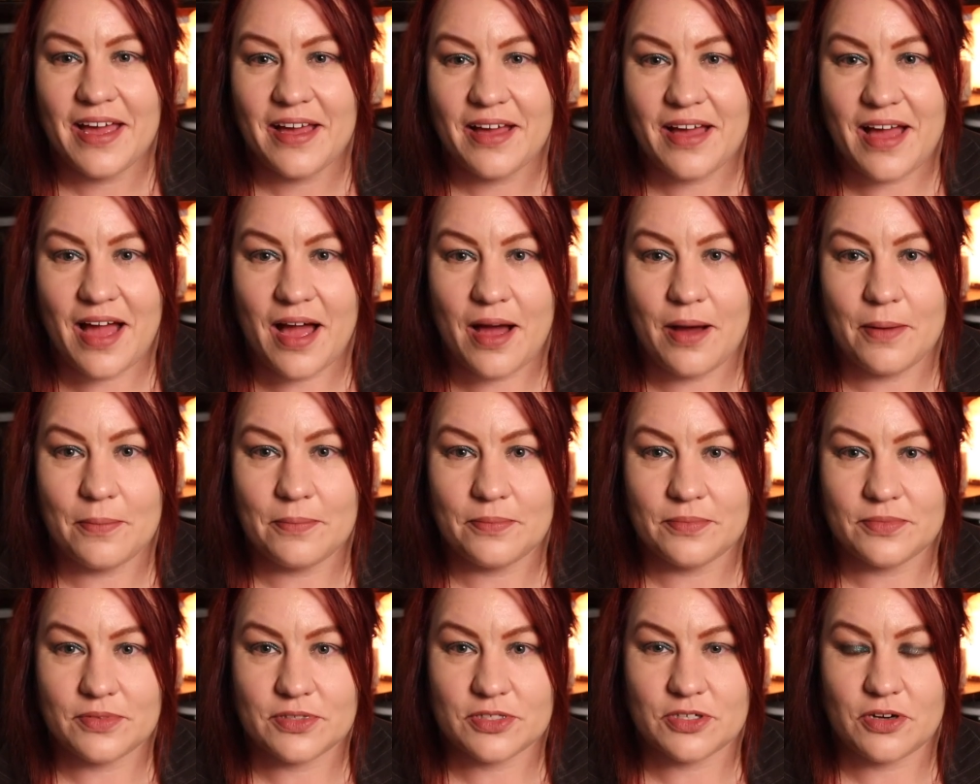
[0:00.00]

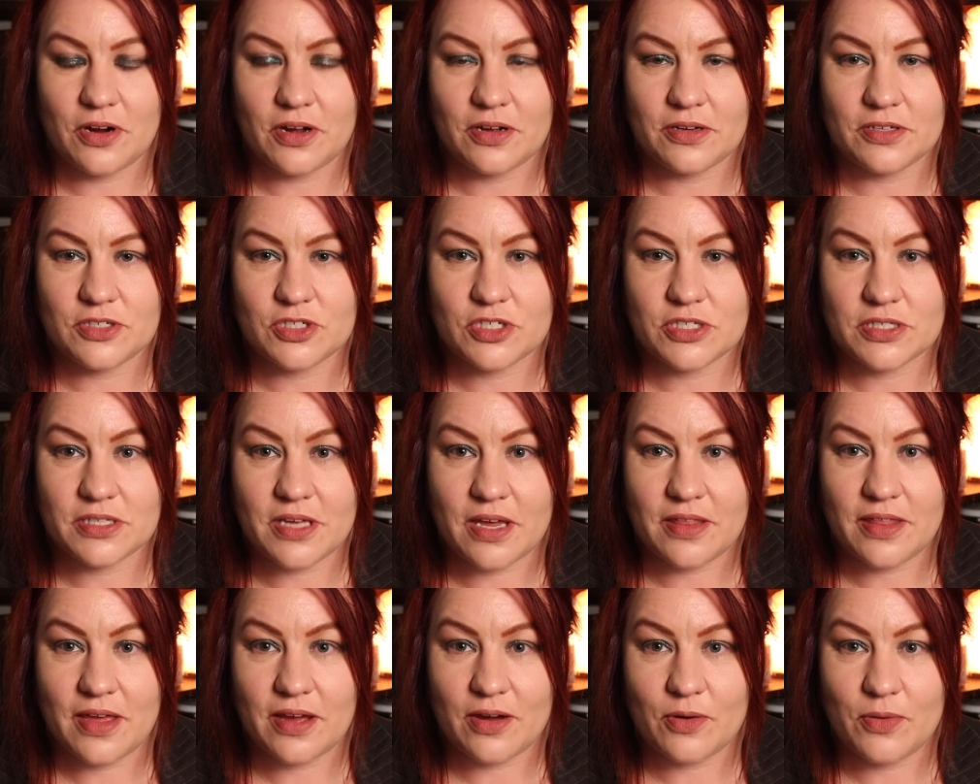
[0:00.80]
try to
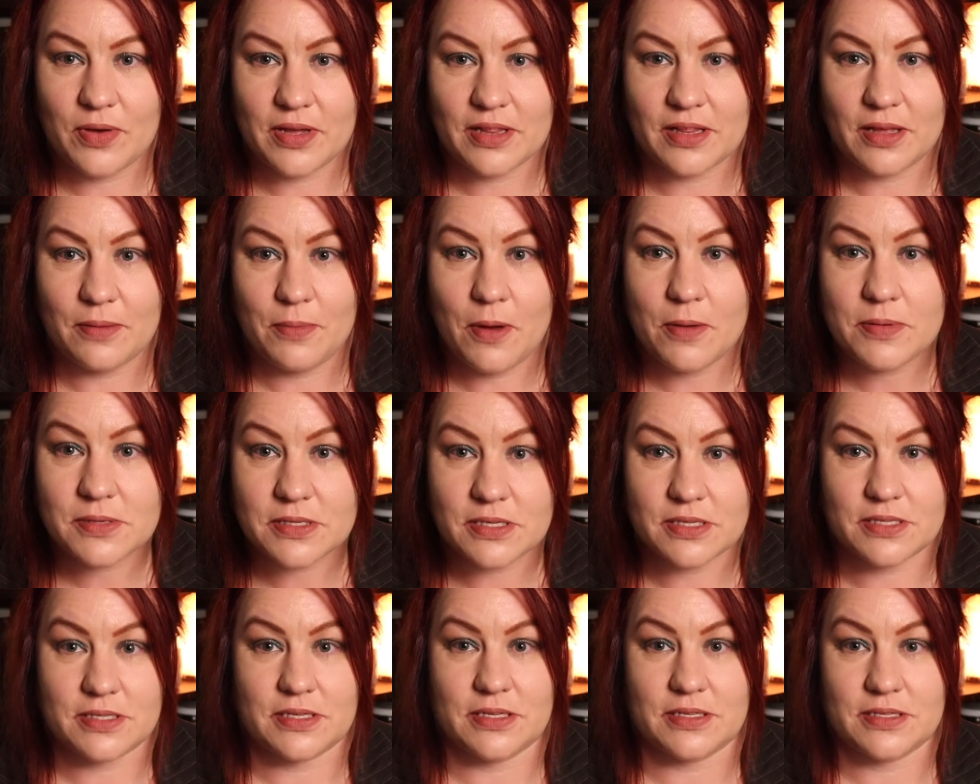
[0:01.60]
say that quickly,
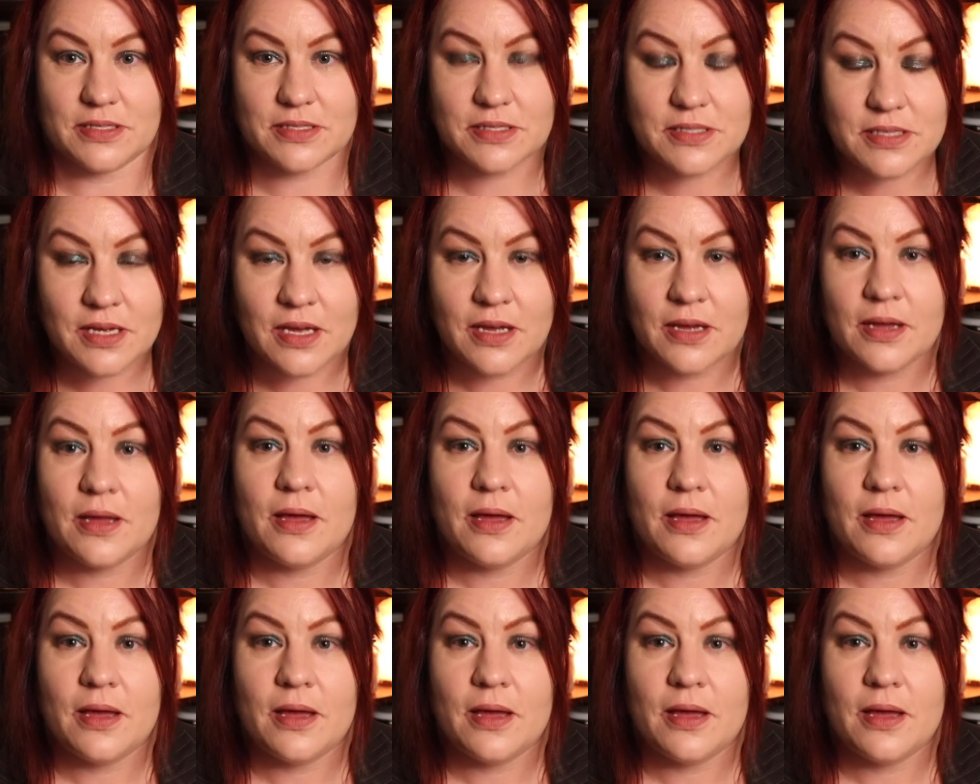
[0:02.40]
purposelessness.